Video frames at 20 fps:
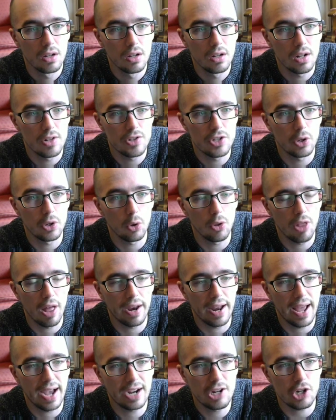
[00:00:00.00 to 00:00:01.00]
Let's see, hold
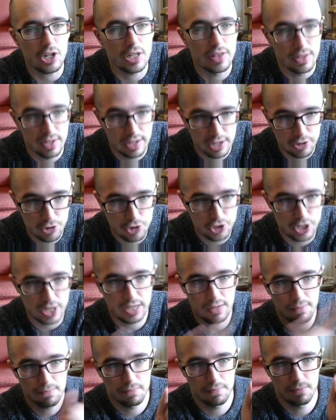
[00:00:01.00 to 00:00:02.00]
on. Actually,
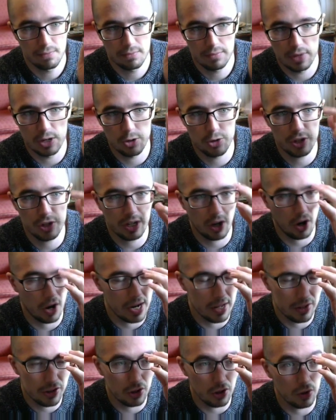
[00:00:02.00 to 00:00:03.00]
interesting. All
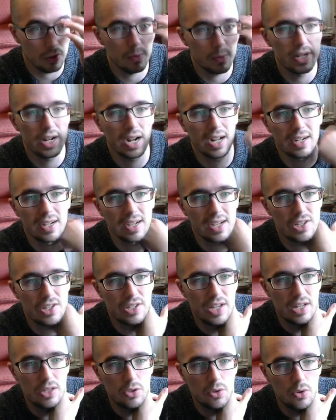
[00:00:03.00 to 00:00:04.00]
right, so we got
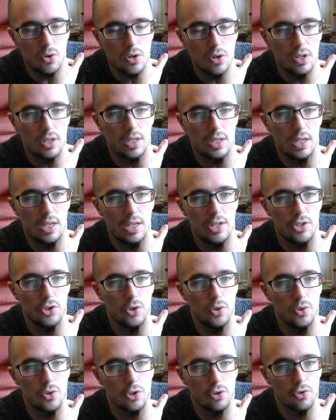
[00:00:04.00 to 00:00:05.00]
Kassetto
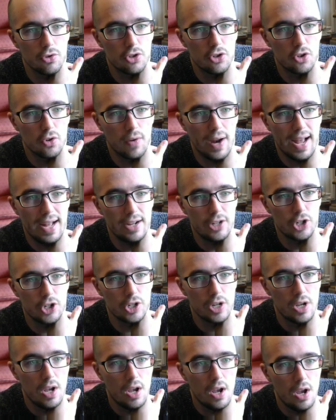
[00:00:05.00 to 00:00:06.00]
Kizu. So scratch,
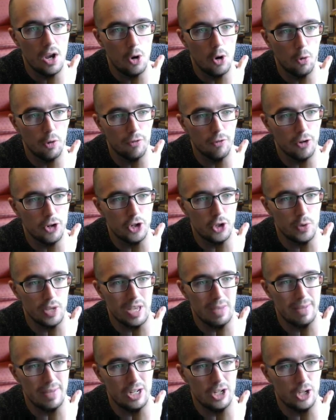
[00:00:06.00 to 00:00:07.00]
refer to
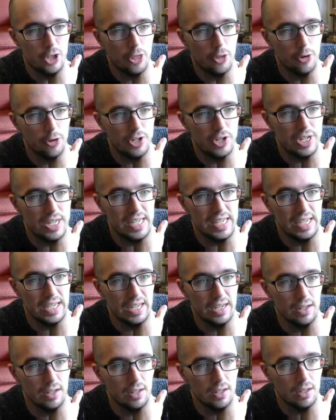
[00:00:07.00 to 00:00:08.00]
image
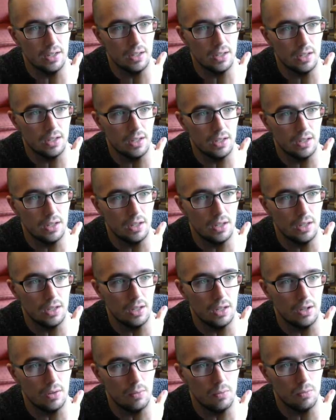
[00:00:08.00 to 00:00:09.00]
13.
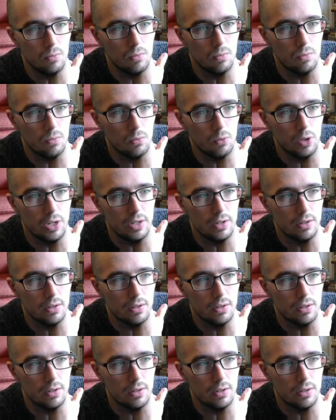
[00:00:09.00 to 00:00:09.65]
What?